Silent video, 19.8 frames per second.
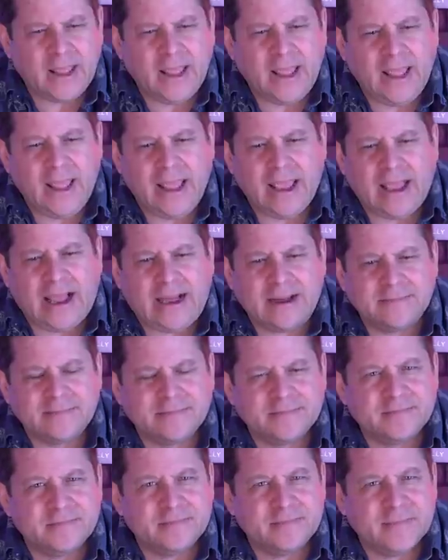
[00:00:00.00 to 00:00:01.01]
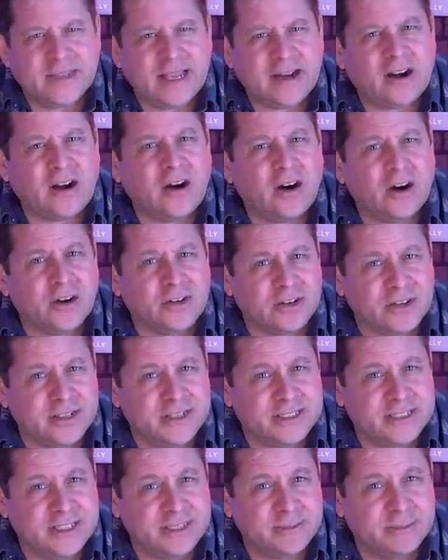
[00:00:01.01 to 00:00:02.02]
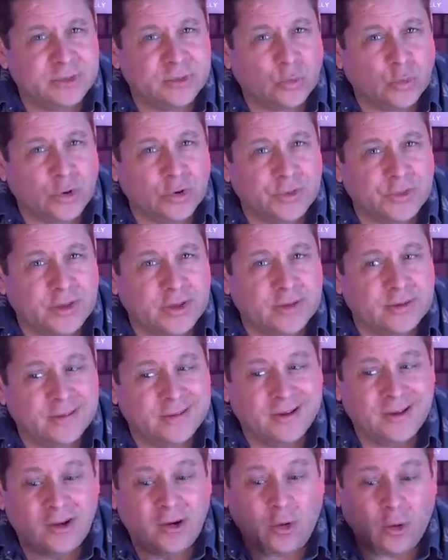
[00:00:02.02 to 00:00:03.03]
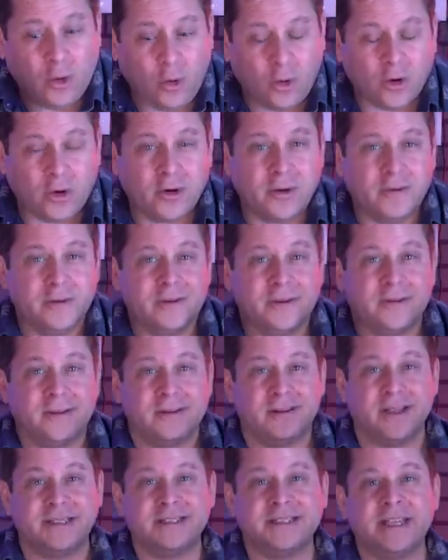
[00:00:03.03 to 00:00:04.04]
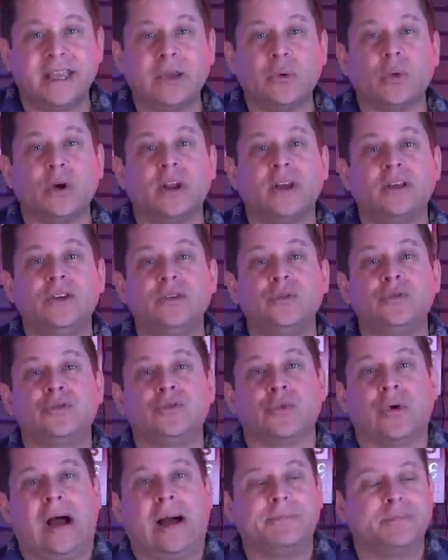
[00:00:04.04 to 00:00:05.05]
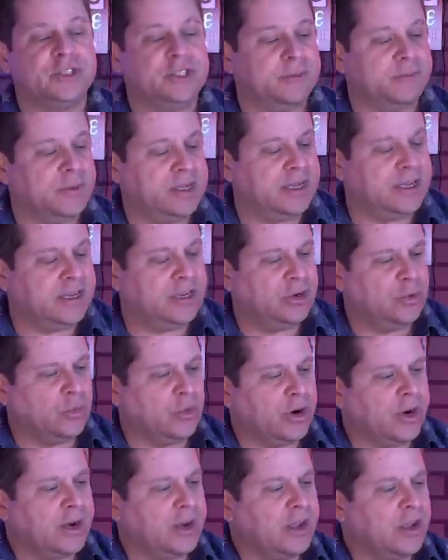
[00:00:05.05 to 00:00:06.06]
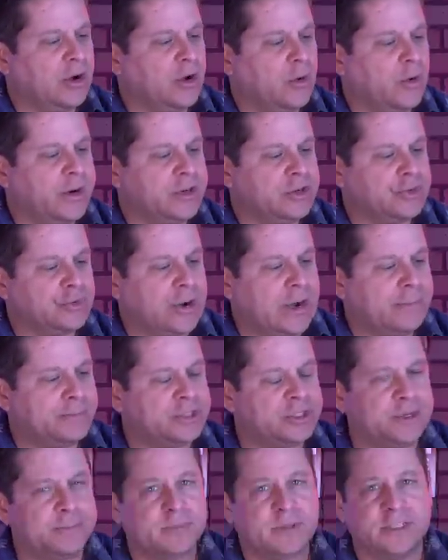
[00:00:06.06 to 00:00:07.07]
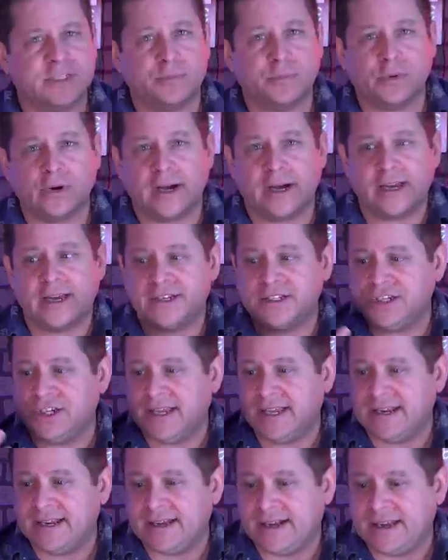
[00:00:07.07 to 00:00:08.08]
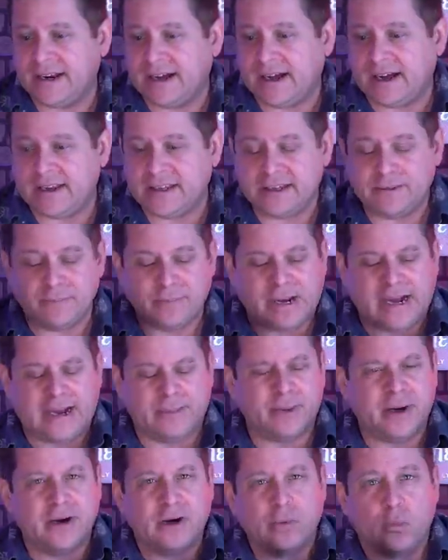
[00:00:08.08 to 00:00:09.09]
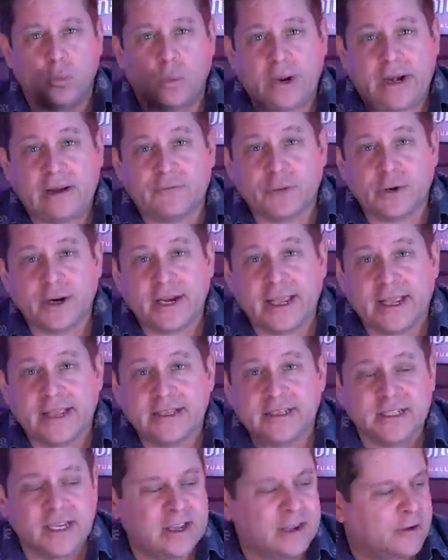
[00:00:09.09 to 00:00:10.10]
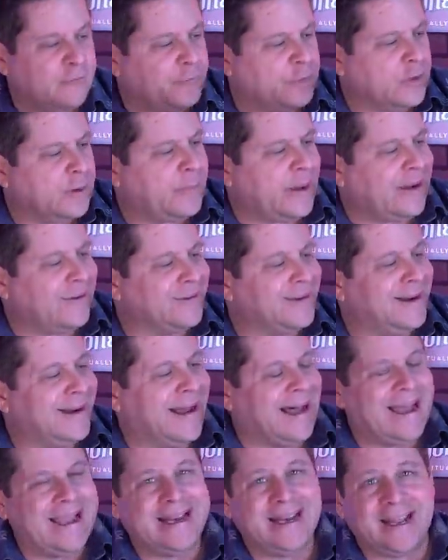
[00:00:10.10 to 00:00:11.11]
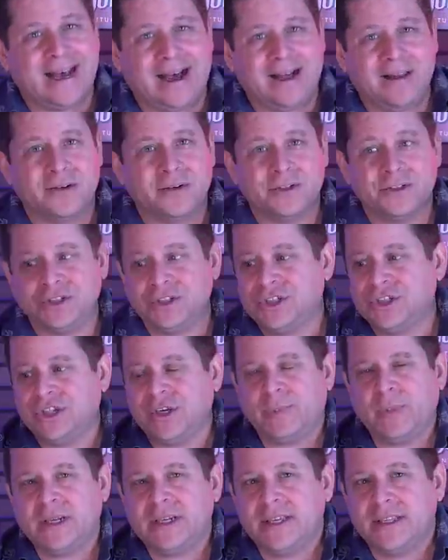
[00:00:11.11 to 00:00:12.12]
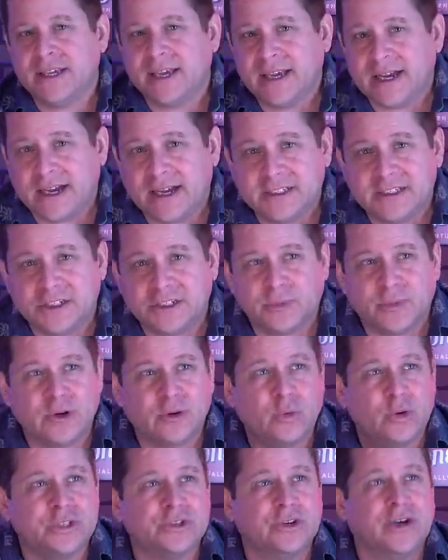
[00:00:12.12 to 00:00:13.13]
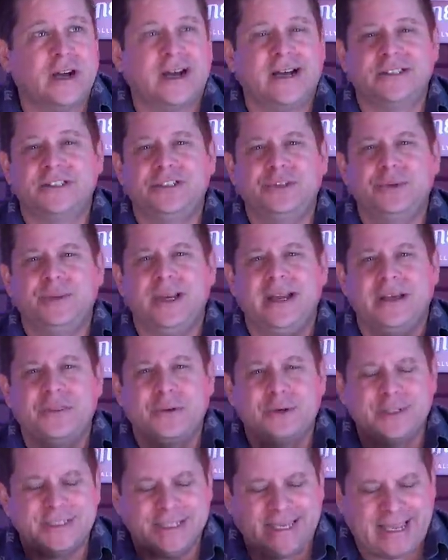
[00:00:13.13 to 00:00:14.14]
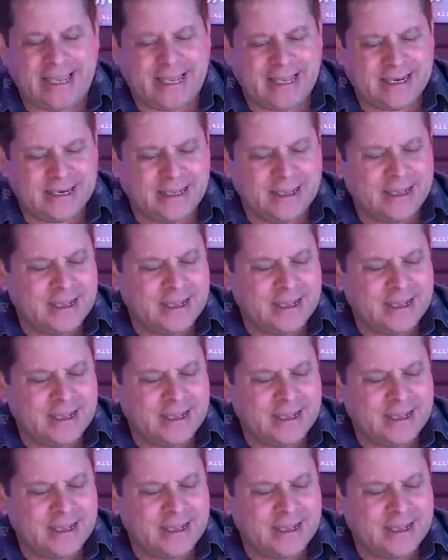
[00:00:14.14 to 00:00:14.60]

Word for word: Yeah, that hardly seems worth it. Or let's say you were going to do drop shipping and you were going to go and drop ship this product. You get it on Alibaba or whatever it is for about $9. You ship it to the customer, which will cost you another 10.